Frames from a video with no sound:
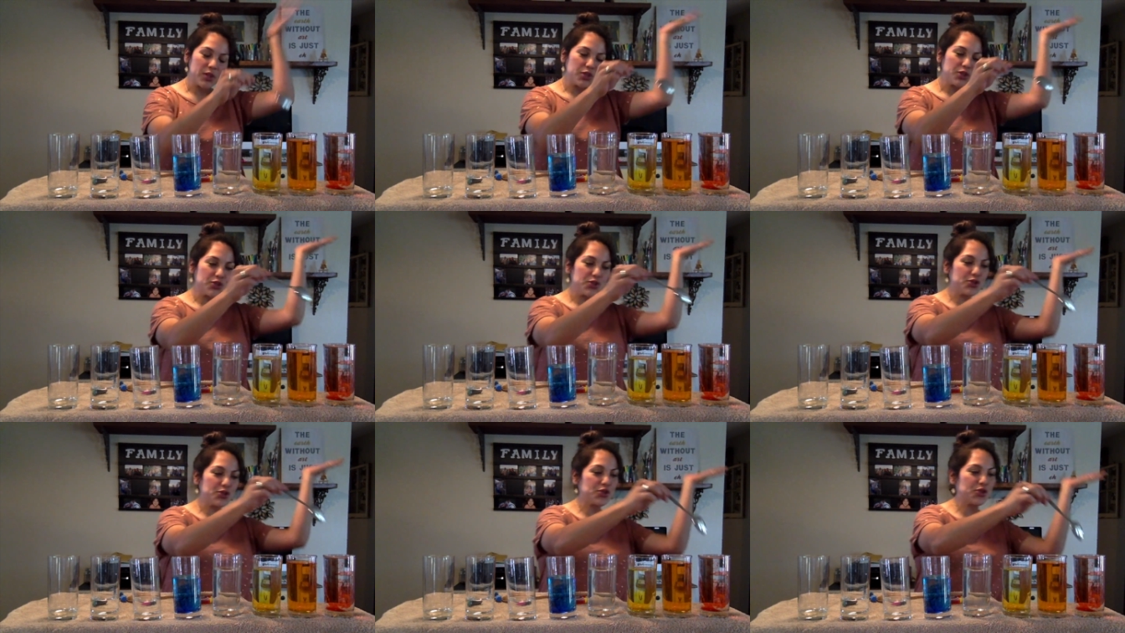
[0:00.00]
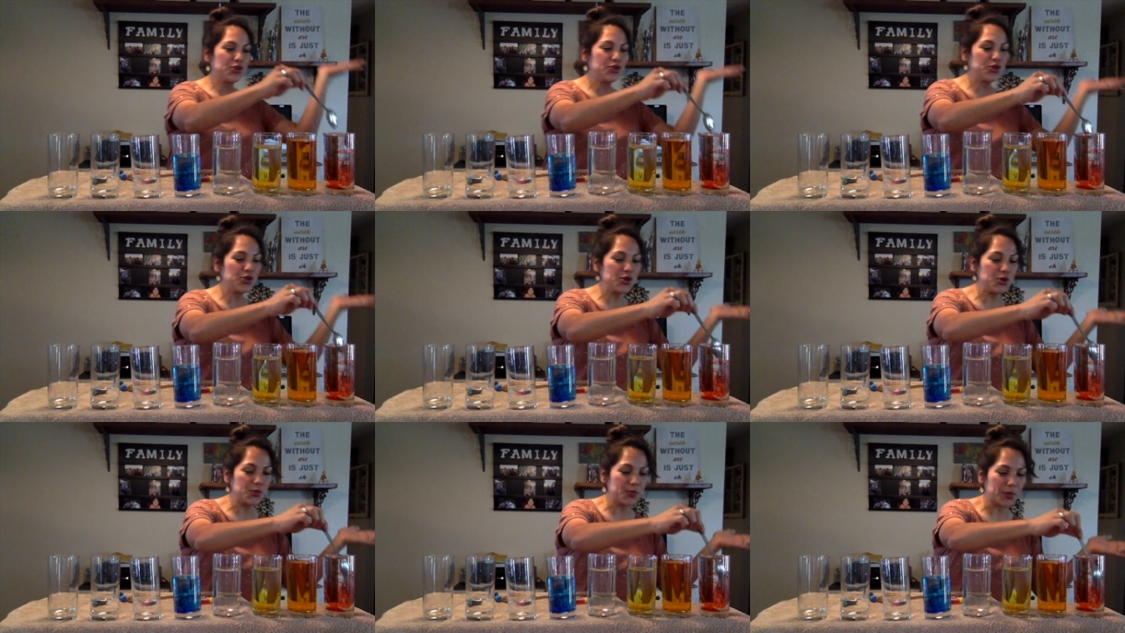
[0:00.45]

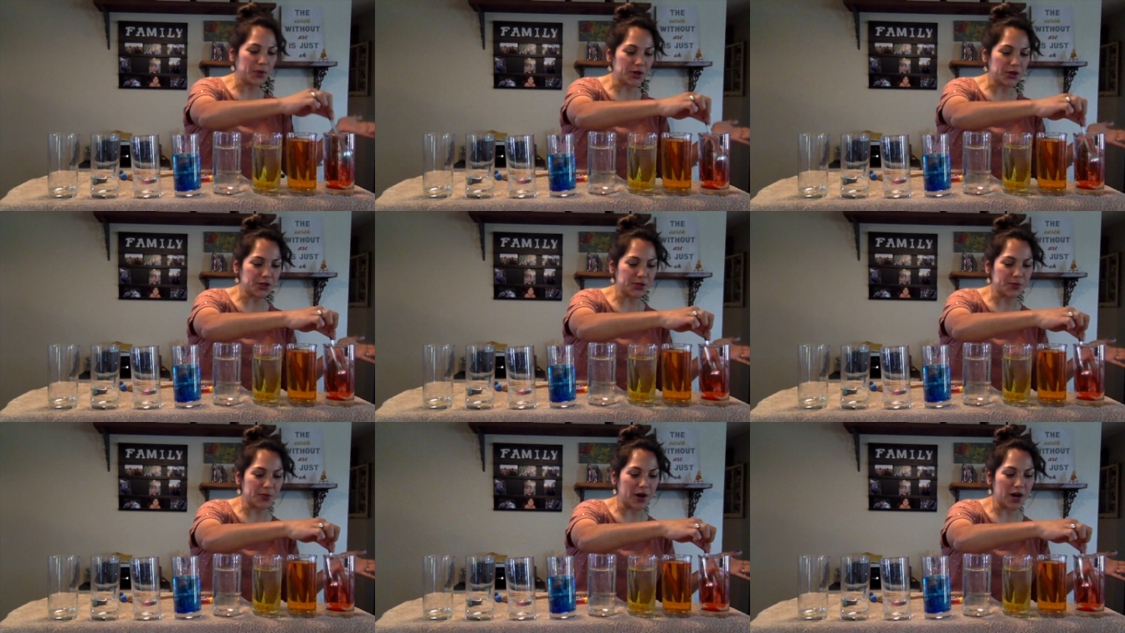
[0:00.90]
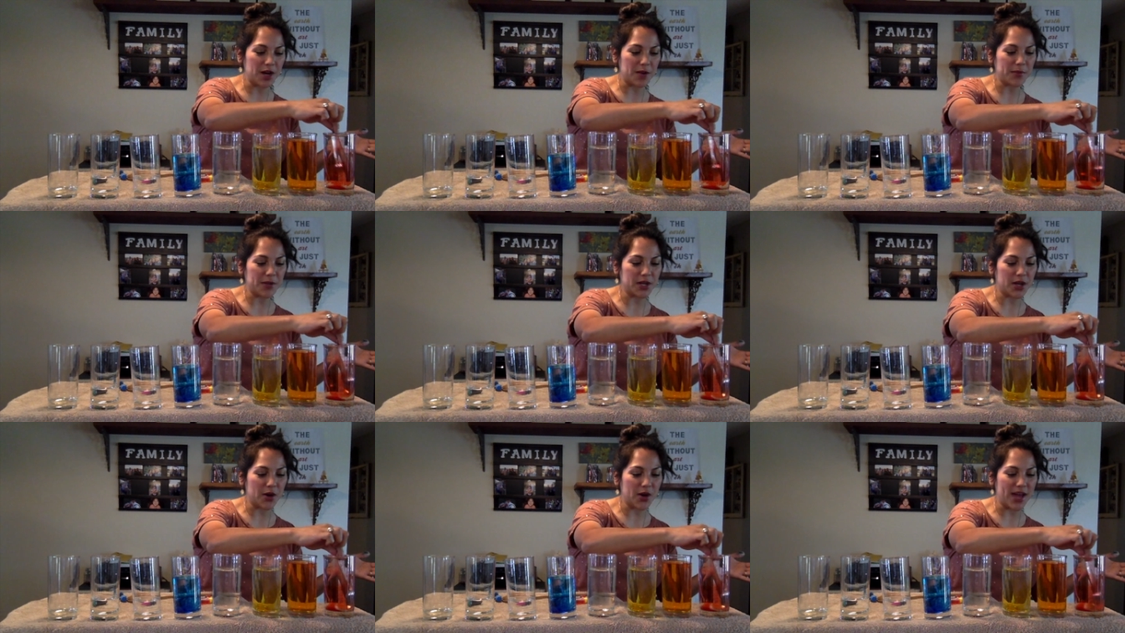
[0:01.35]
Super smart. I'm
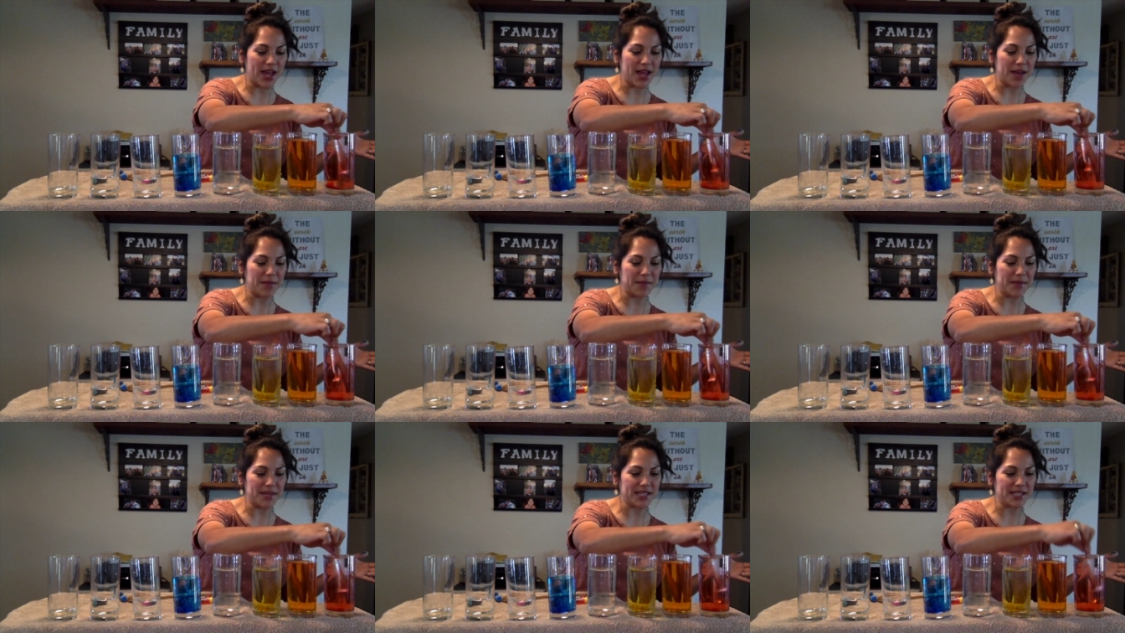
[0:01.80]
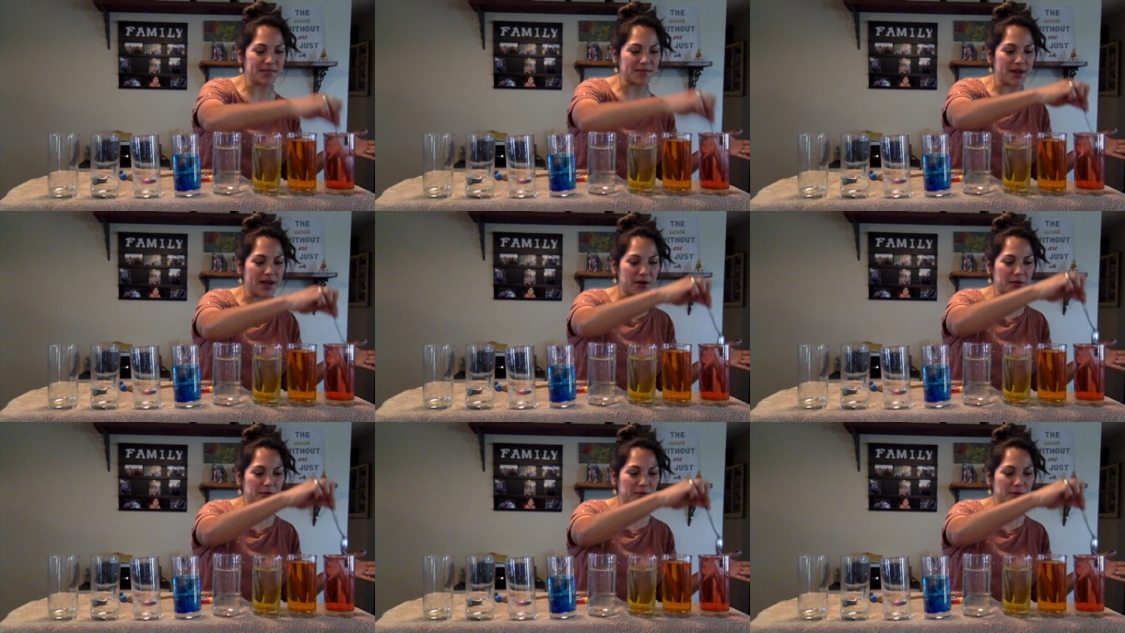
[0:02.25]
gonna go ahead and mix my